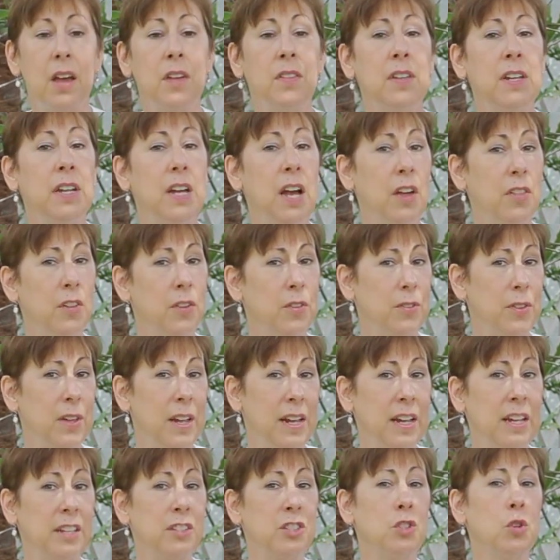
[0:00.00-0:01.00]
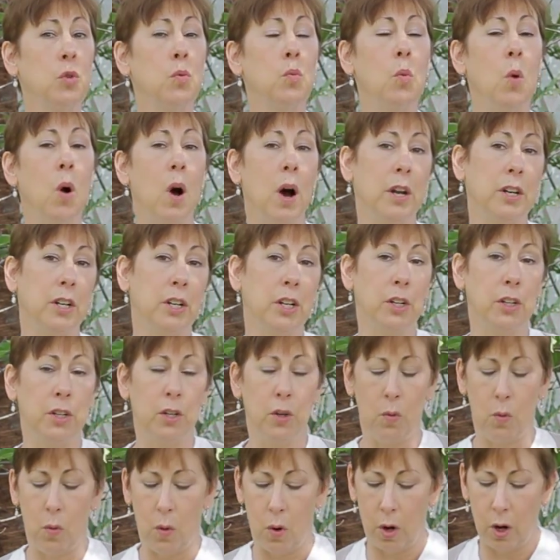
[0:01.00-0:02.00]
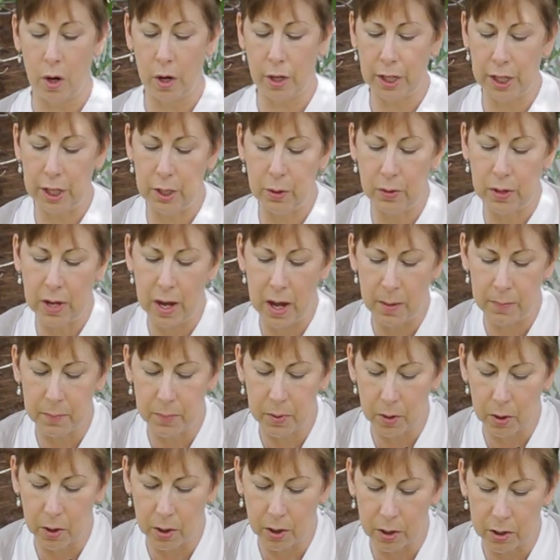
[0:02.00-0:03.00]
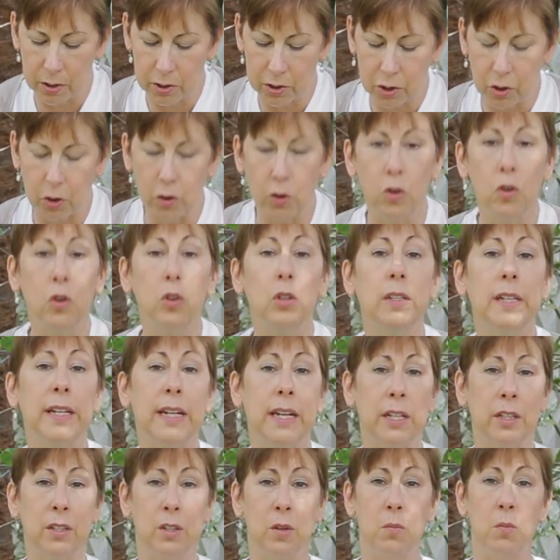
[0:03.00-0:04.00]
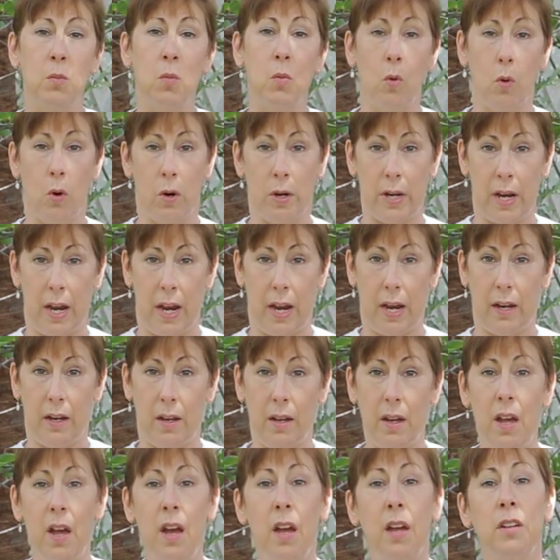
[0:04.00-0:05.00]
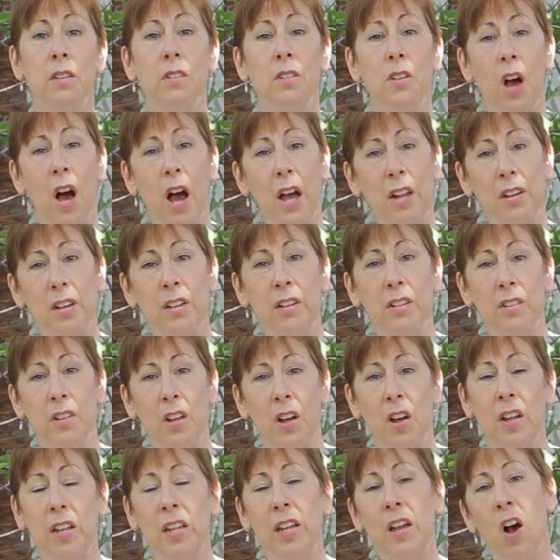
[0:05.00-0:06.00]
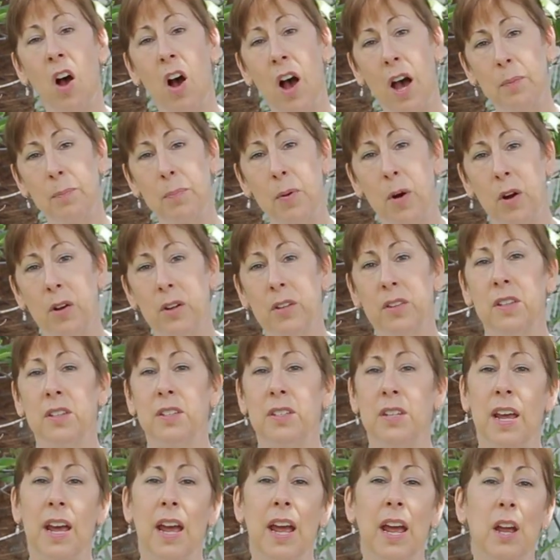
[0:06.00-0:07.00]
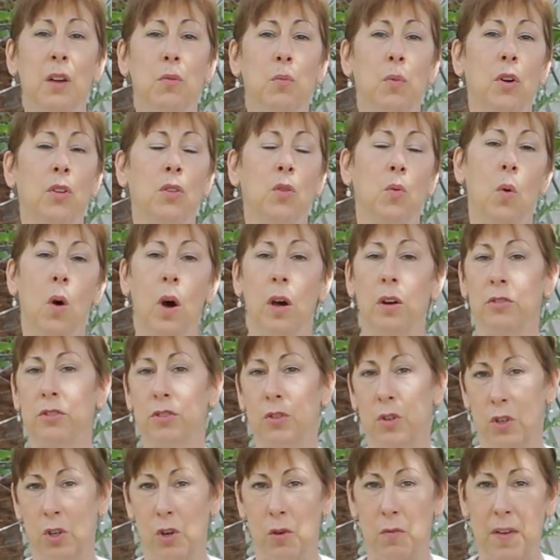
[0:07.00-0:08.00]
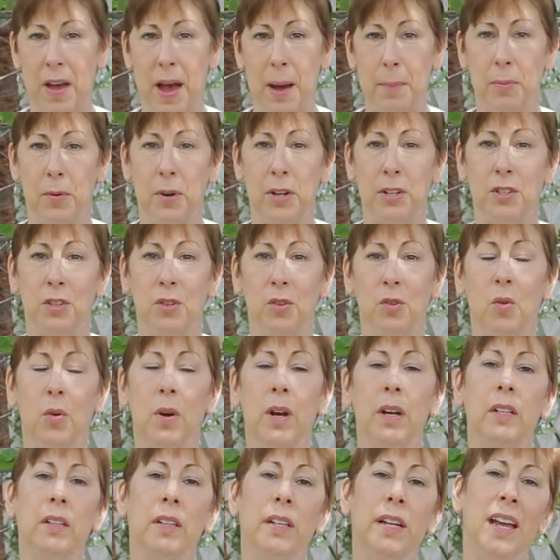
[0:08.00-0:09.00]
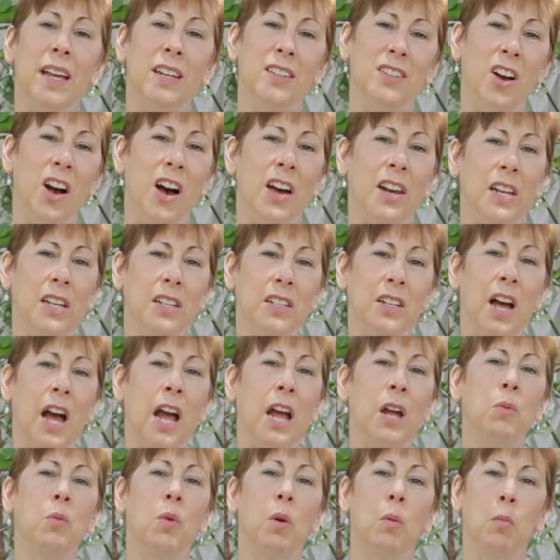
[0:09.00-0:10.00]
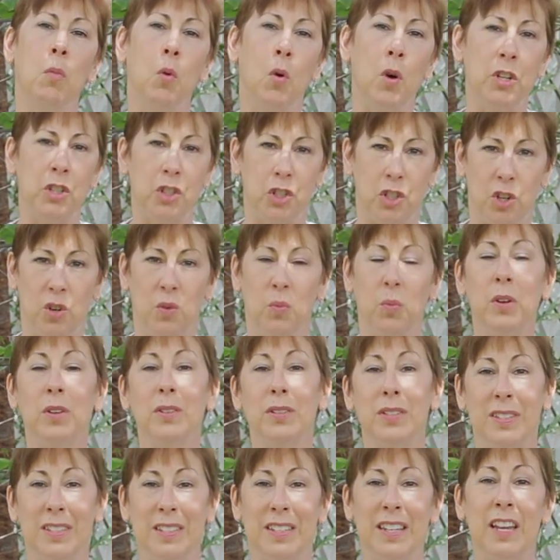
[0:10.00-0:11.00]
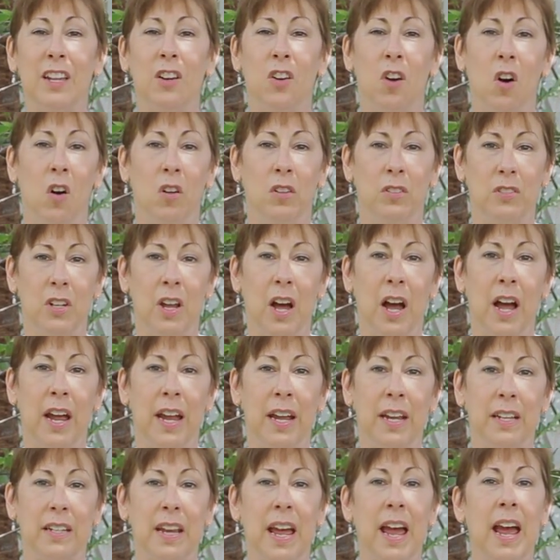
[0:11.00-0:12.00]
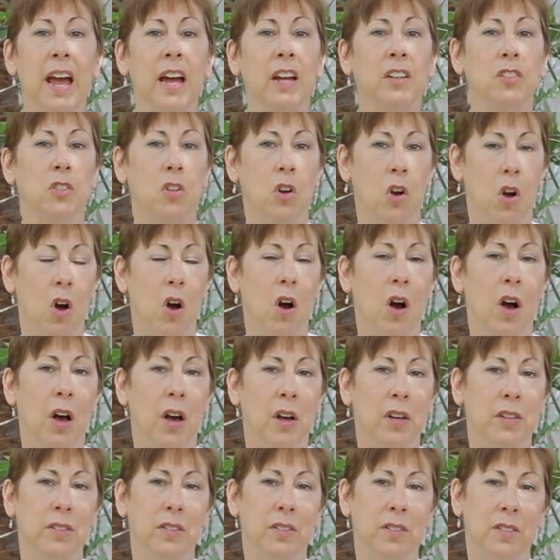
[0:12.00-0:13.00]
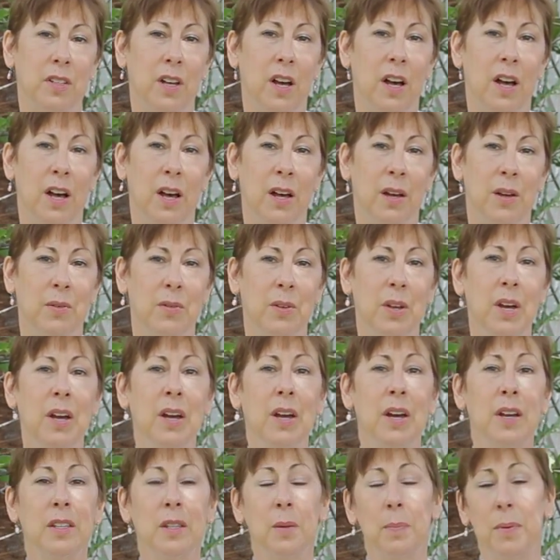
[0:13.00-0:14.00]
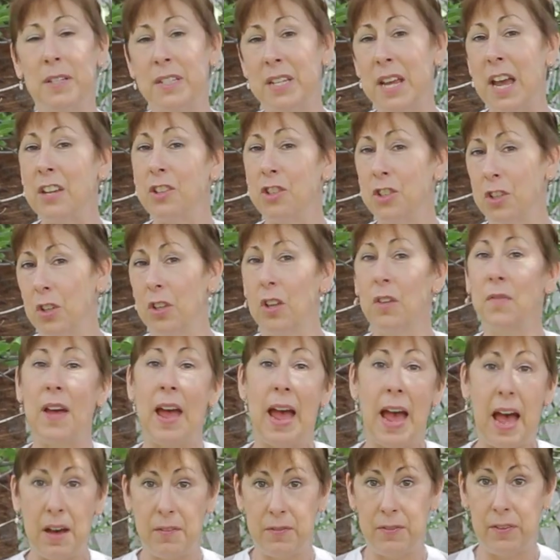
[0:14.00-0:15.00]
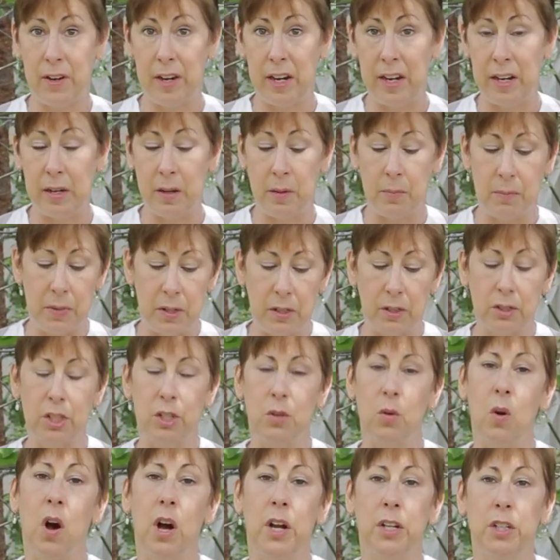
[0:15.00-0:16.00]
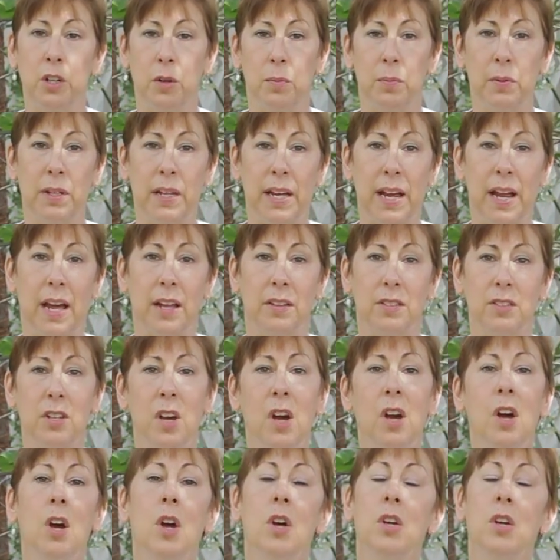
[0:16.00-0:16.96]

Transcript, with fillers: The other thing is to water your cucumbers early in the morning not in the hot part of the day where the water is going to evaporate too quickly and not at night where moisture will sit all night and cause uh, the potential of having mildew on your plants.